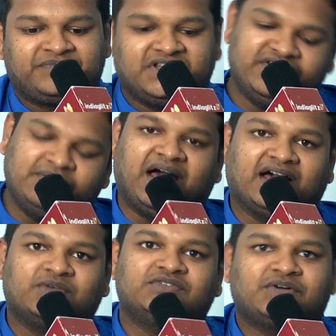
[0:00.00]
even
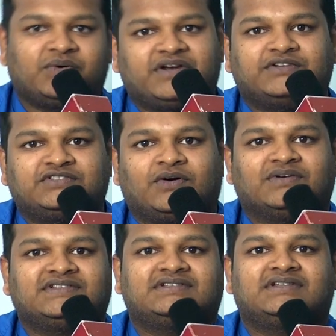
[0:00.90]
background score and
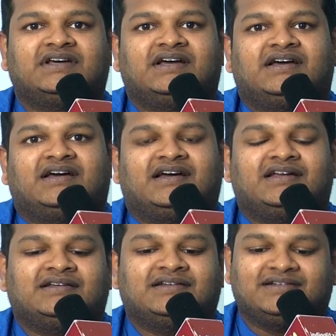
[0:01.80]
songs,
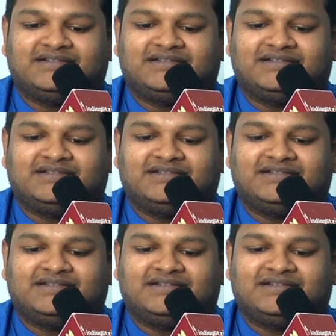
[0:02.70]
and